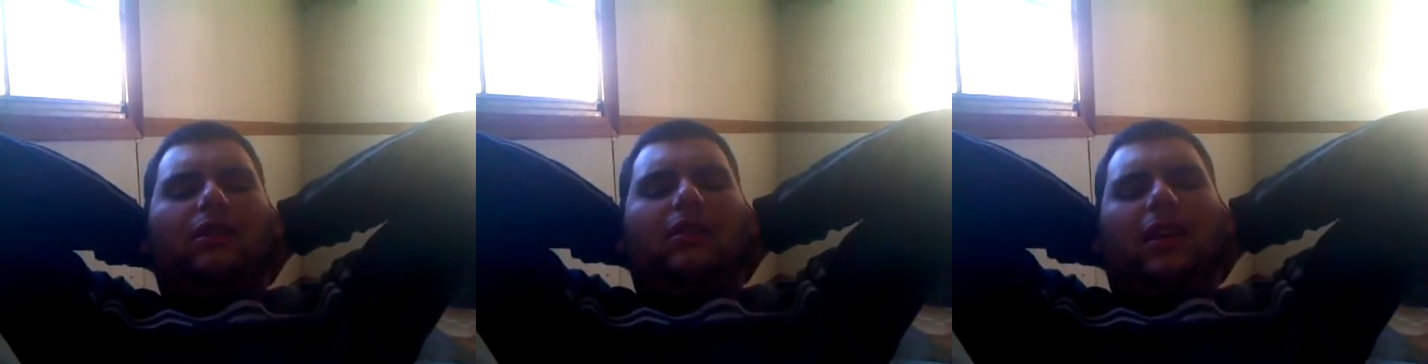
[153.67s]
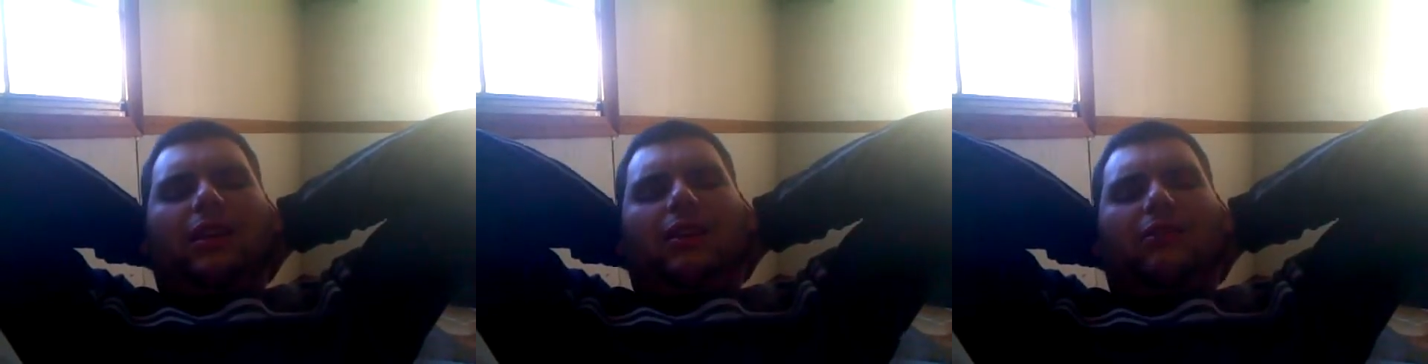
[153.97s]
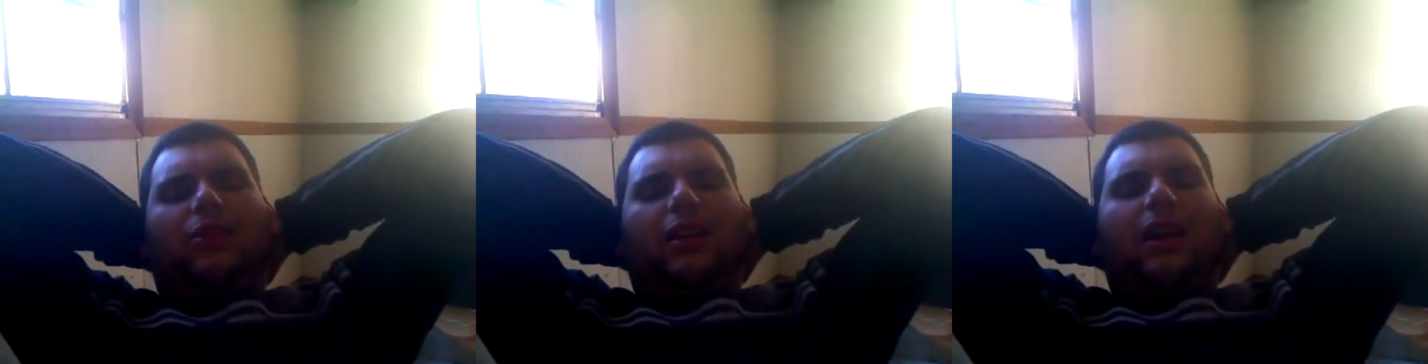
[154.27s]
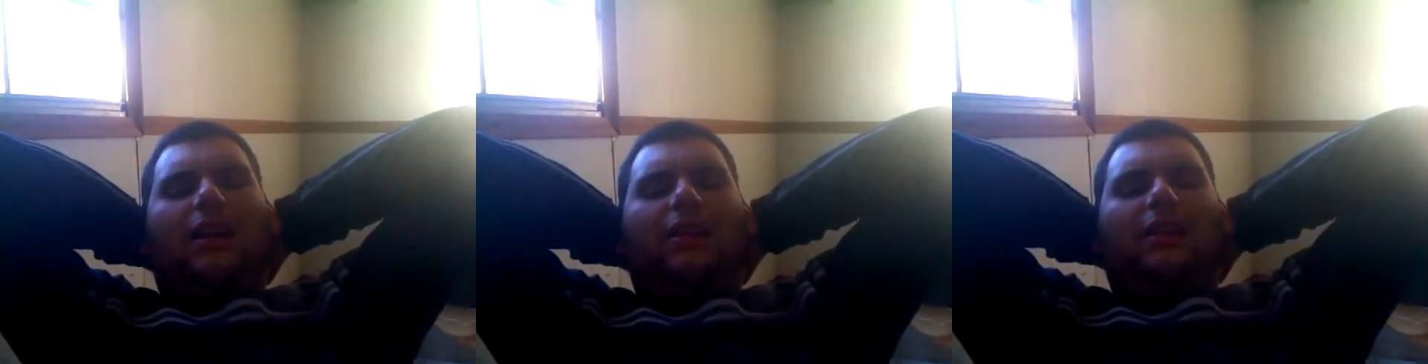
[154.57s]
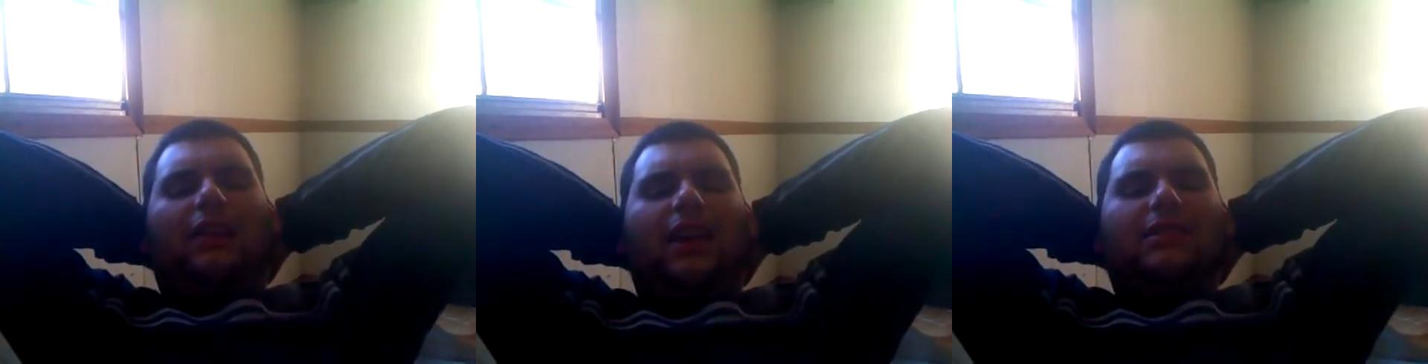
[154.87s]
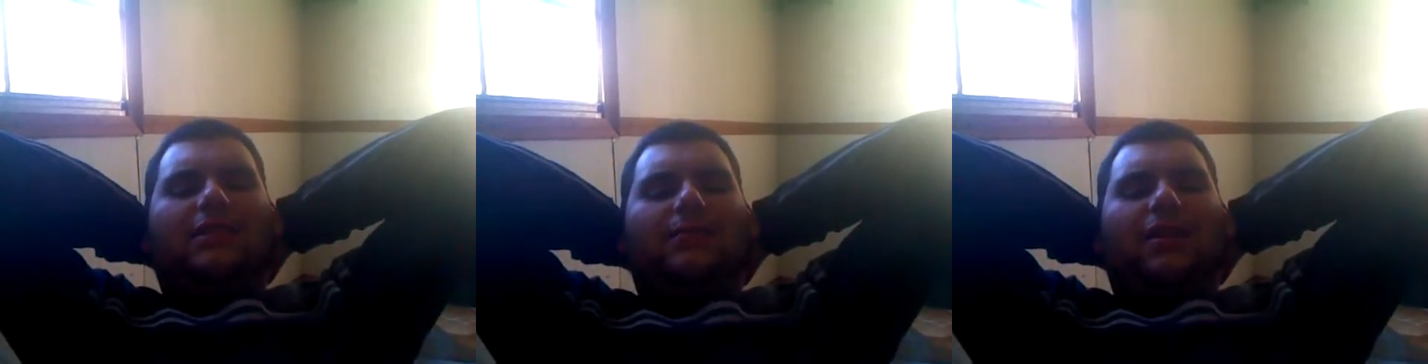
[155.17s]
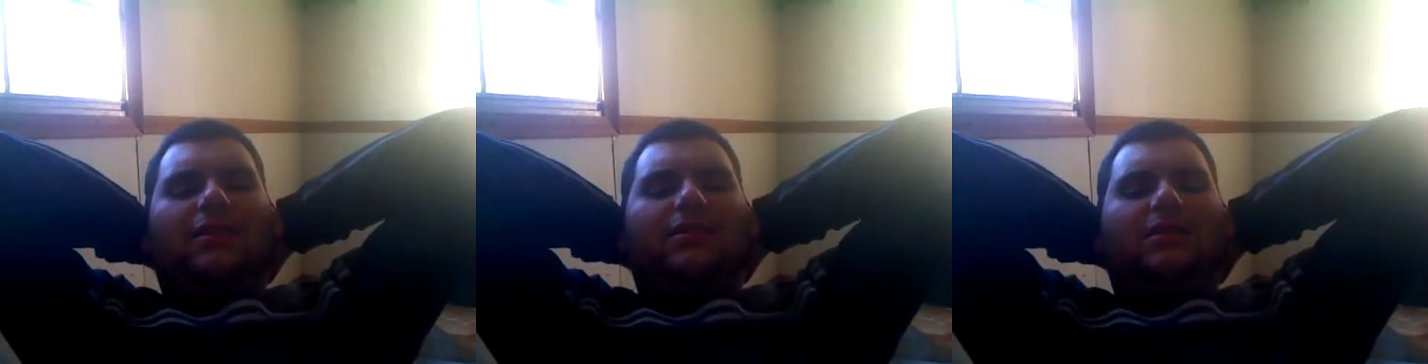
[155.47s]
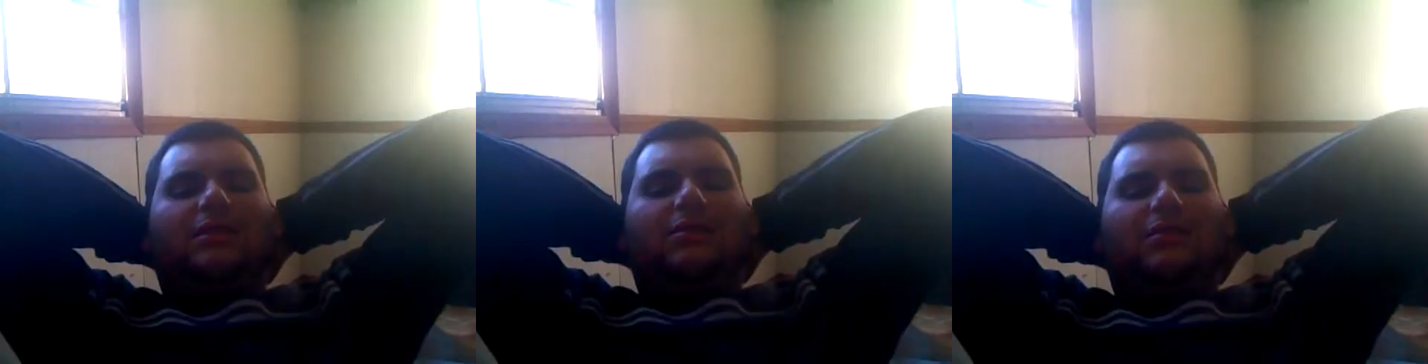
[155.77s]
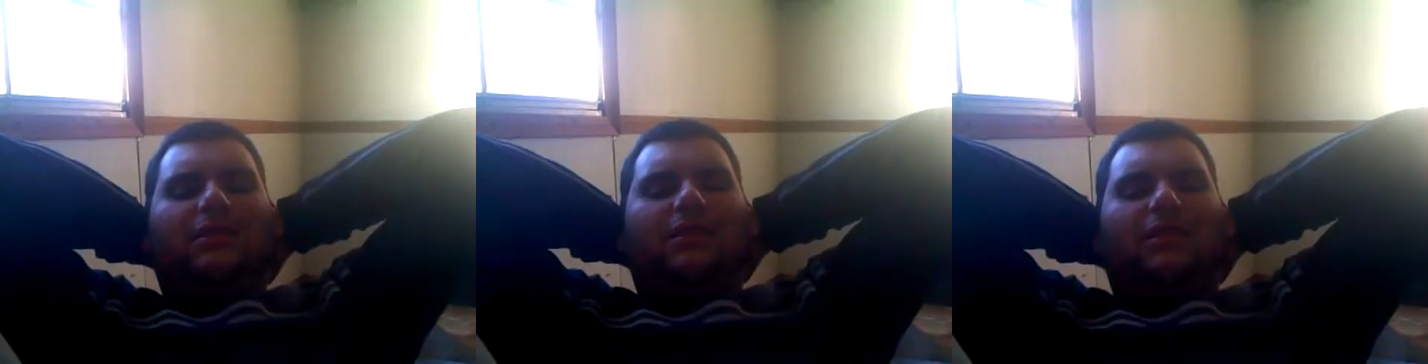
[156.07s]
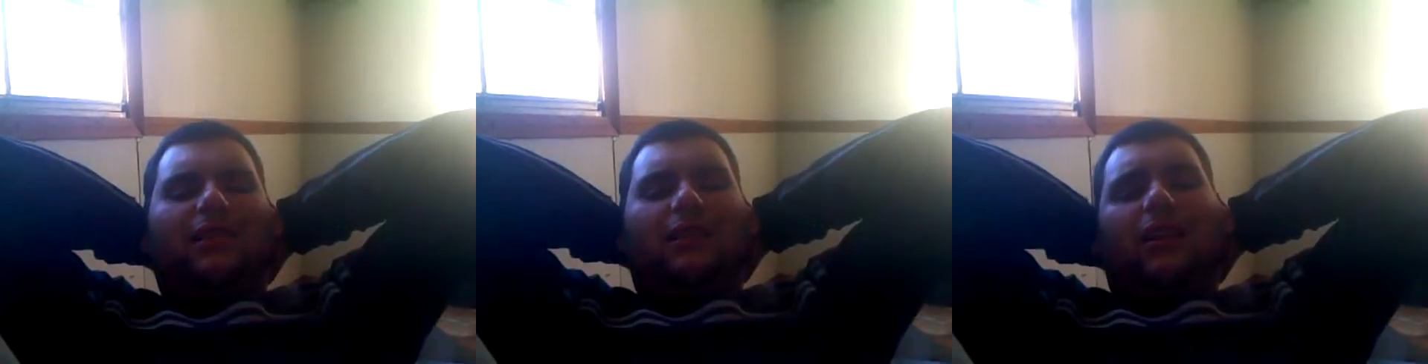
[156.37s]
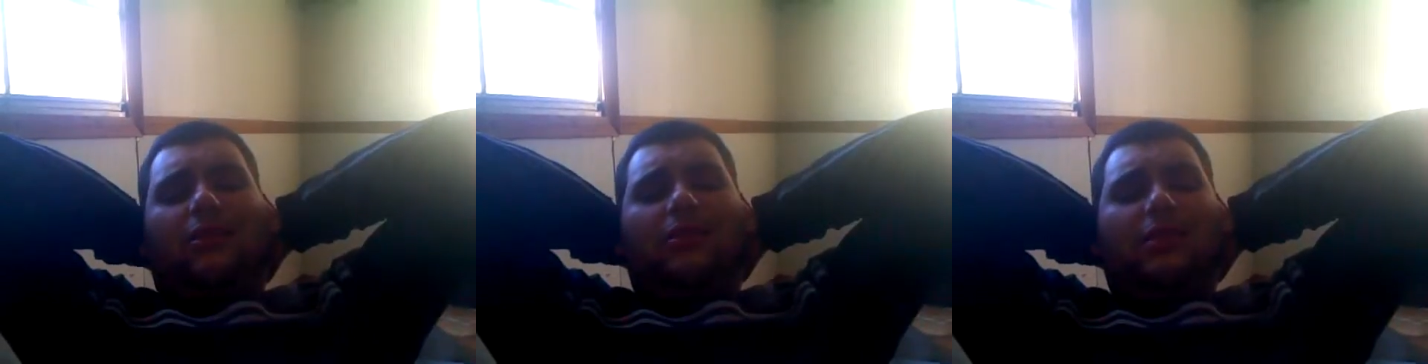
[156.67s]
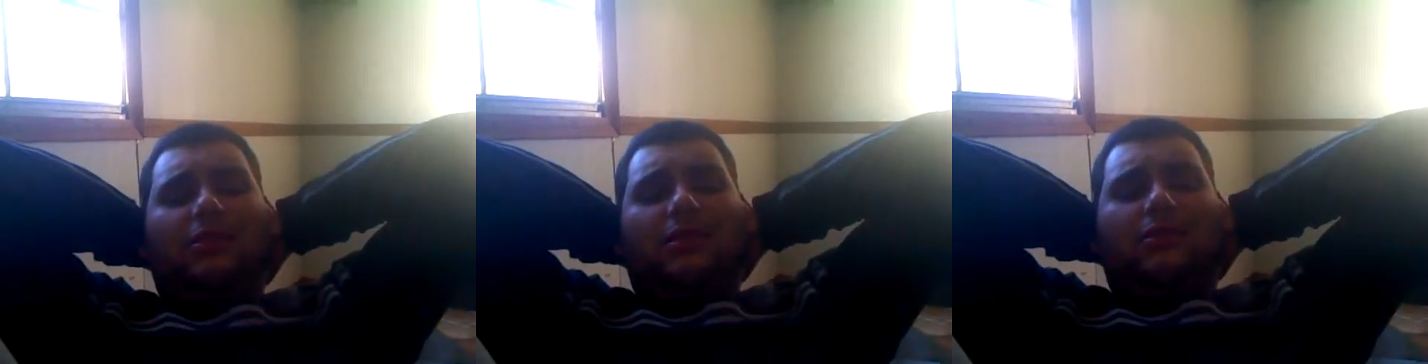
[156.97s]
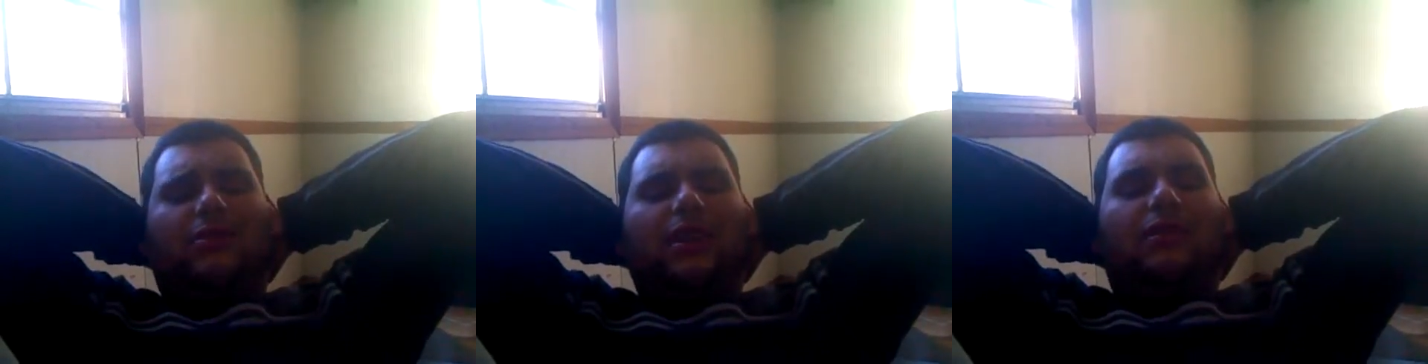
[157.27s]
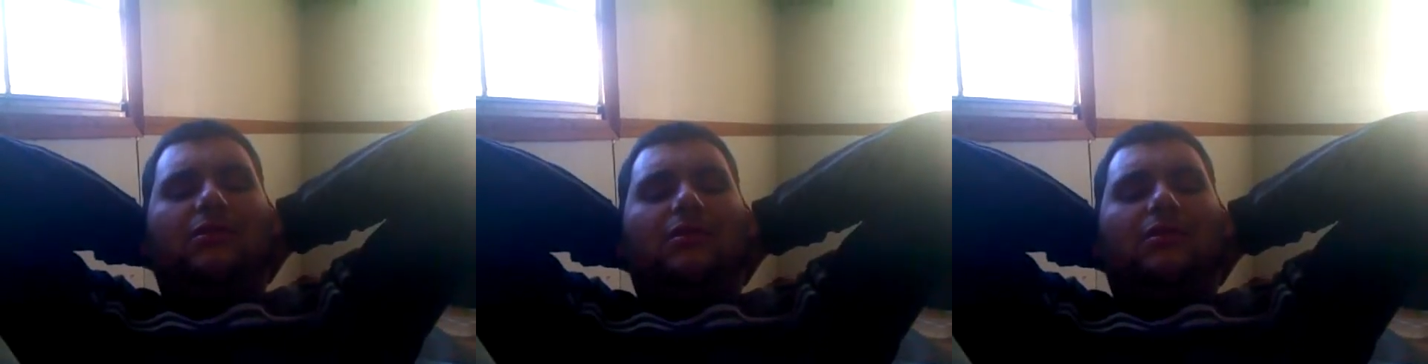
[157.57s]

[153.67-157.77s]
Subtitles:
and Kane never really had any casket matches or anything like that other against Undertaker,